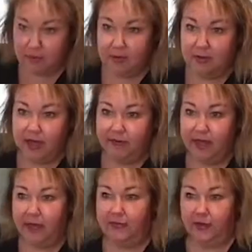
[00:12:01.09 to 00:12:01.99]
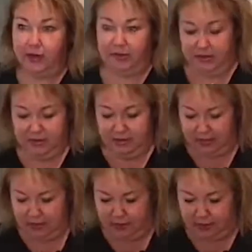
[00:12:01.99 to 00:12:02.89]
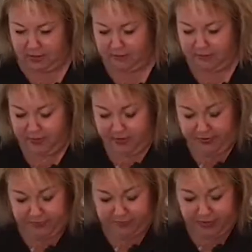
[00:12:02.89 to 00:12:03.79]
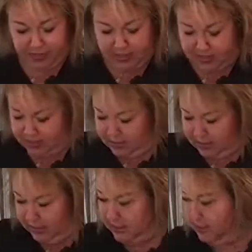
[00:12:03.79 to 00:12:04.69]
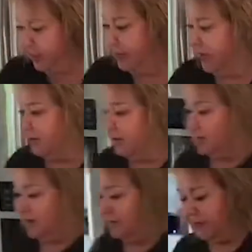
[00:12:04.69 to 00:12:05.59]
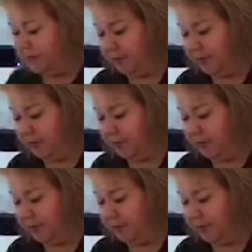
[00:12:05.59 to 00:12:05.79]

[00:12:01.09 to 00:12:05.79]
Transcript: I don't have 1/2 cup, but it's close enough. And then we're gonna brown this off.